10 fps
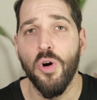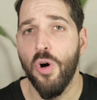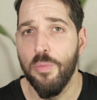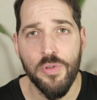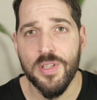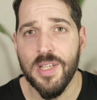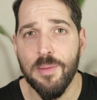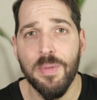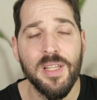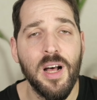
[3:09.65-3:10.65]
obviously,
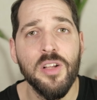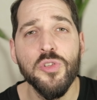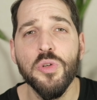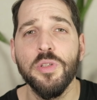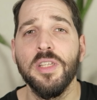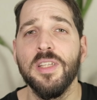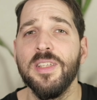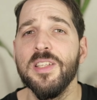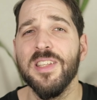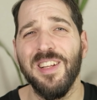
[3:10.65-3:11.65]
but also that it
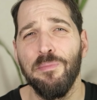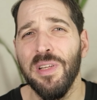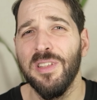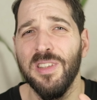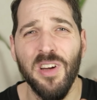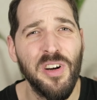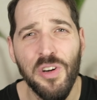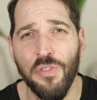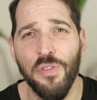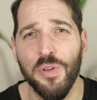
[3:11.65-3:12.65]
is a bit
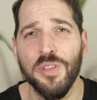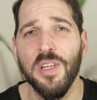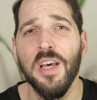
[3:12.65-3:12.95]
darker font,